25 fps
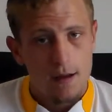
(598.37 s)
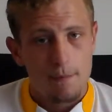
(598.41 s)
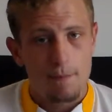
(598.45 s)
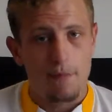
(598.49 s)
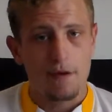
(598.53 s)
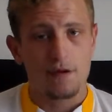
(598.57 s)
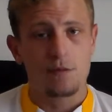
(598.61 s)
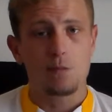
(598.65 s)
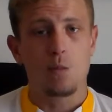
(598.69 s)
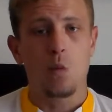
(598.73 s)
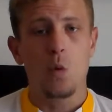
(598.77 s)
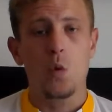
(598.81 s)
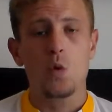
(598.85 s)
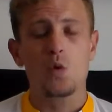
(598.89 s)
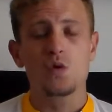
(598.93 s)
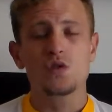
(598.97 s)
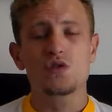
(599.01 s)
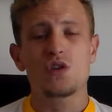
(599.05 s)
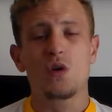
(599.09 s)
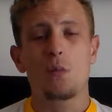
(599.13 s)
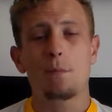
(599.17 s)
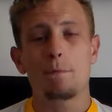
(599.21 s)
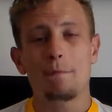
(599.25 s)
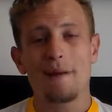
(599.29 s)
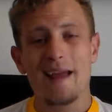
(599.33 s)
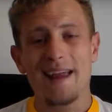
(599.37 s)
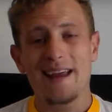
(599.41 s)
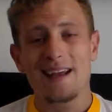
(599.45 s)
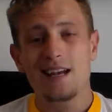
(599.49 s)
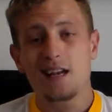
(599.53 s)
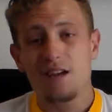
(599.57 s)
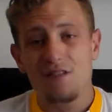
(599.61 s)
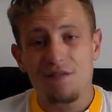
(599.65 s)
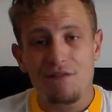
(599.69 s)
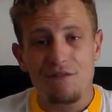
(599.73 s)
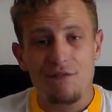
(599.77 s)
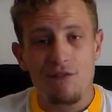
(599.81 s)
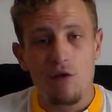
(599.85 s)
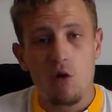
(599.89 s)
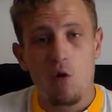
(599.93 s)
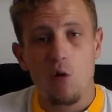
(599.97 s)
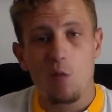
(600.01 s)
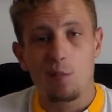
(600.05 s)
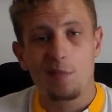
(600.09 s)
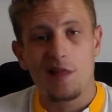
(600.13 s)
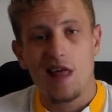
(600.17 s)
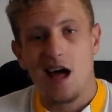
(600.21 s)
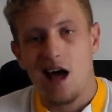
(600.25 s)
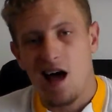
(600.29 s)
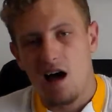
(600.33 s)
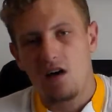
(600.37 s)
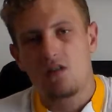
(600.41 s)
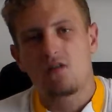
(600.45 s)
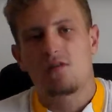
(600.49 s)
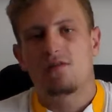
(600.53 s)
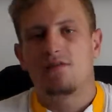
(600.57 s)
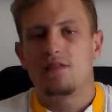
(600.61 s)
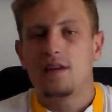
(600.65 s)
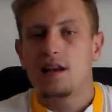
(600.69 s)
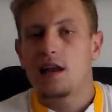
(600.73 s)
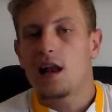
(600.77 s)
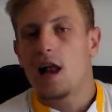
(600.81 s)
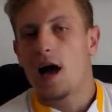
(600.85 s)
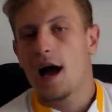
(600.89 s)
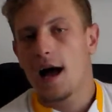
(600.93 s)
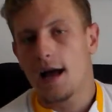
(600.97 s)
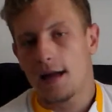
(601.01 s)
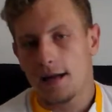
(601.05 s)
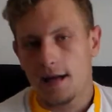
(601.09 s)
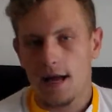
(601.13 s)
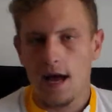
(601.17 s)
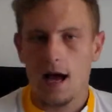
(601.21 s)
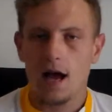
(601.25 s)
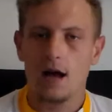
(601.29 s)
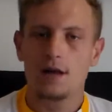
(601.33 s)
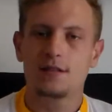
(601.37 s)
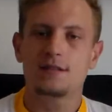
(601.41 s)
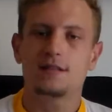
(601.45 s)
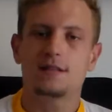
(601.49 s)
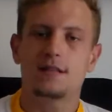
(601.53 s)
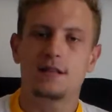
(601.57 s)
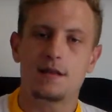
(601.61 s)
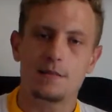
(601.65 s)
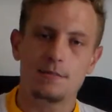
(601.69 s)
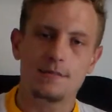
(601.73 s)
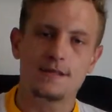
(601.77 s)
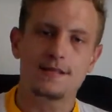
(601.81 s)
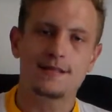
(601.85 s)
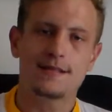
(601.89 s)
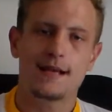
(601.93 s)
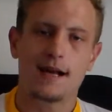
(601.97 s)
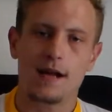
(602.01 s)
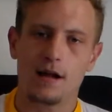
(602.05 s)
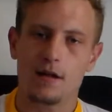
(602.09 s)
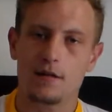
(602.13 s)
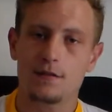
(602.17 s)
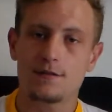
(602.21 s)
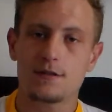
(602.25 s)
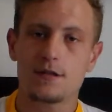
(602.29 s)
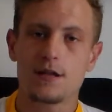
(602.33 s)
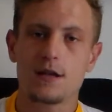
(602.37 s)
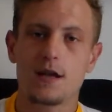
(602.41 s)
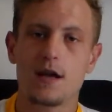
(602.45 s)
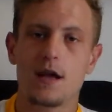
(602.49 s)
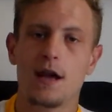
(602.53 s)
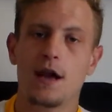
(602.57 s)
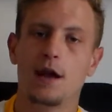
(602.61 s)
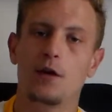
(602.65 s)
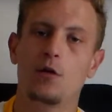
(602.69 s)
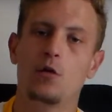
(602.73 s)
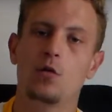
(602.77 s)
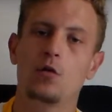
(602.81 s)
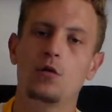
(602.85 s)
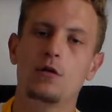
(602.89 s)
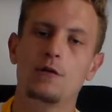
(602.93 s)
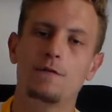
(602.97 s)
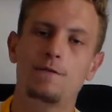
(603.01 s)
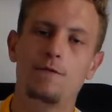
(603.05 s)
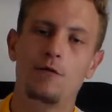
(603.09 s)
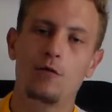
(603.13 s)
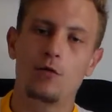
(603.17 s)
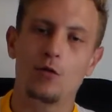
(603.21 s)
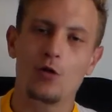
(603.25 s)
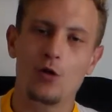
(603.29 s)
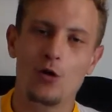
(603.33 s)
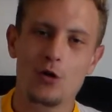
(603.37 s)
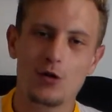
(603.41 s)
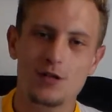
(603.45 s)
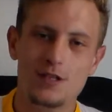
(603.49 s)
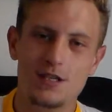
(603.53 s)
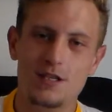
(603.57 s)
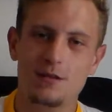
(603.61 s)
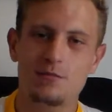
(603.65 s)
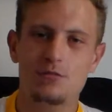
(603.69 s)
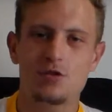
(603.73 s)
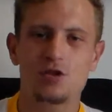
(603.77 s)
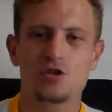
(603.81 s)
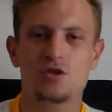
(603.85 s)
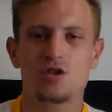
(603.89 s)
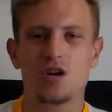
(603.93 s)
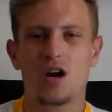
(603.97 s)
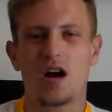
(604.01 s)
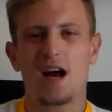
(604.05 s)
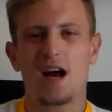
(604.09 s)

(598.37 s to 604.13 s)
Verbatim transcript: But mauls are mainly formed out of line outs themselves in order for your team to